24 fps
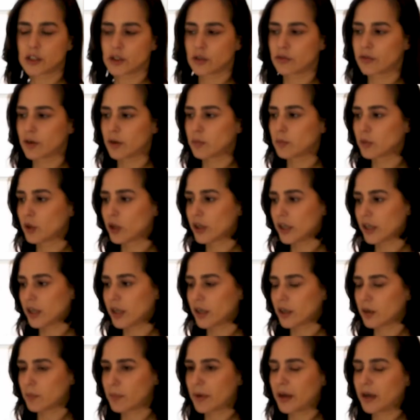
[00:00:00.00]
So if I'm looking
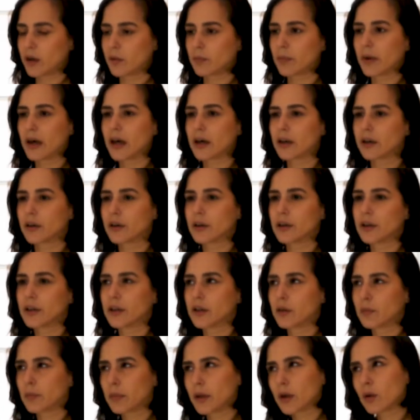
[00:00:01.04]
at a pant pattern and
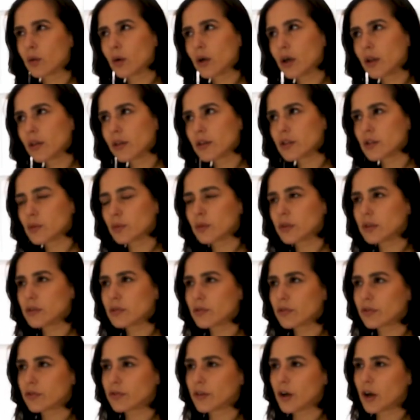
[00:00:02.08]
I'm like, well, this one
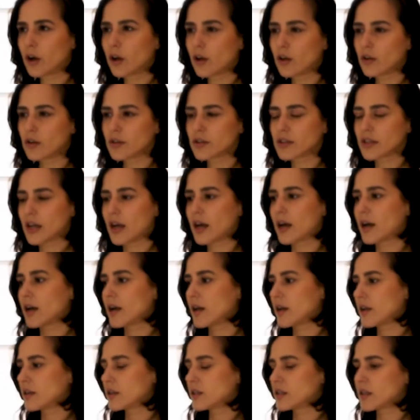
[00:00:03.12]
falls
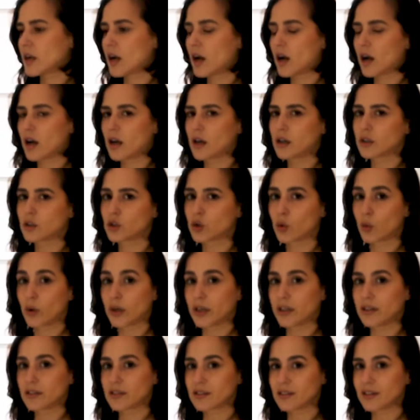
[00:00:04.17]
at
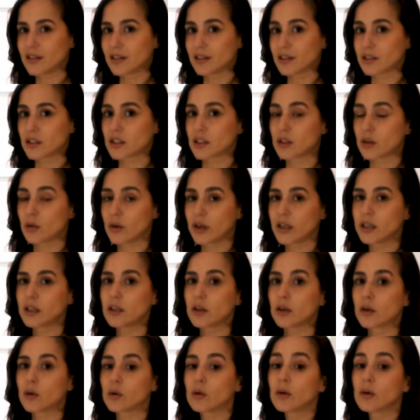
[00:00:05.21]
26. So I
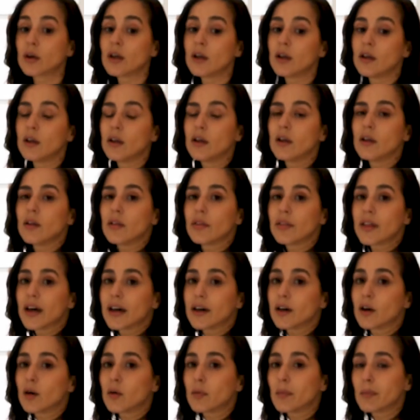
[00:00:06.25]
know
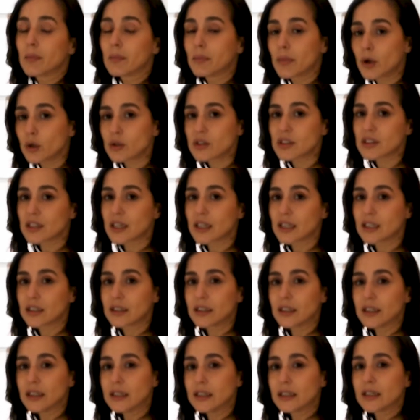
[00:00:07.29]
that most
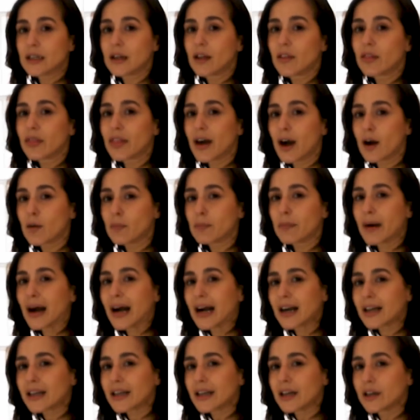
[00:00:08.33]
likely that
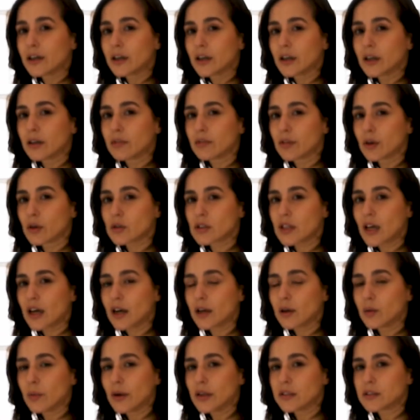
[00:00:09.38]
back area of those
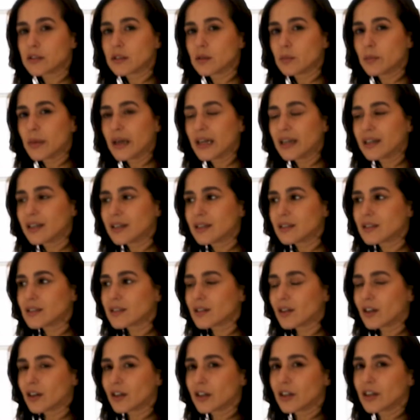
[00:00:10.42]
high-waisted pants
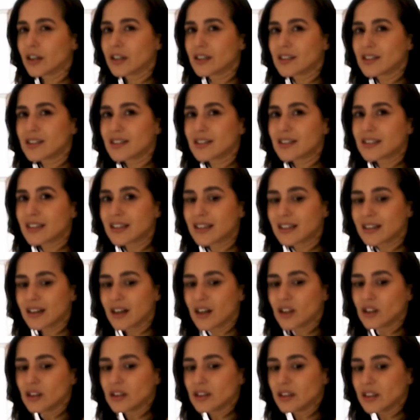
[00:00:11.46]
are going to sit
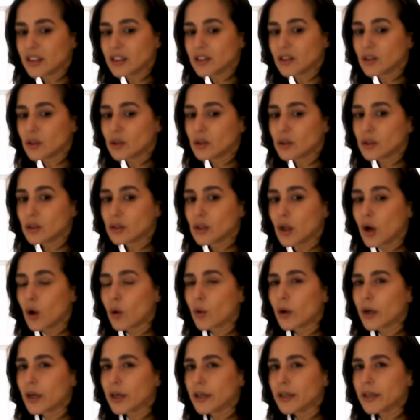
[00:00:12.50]
a little
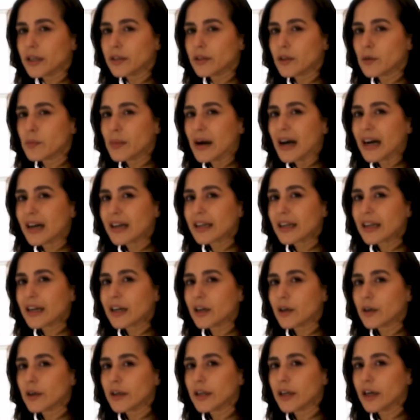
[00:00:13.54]
lower in the back
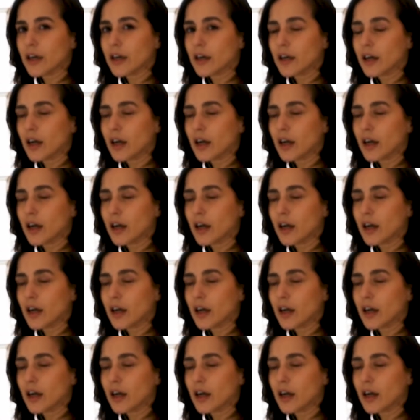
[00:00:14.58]
area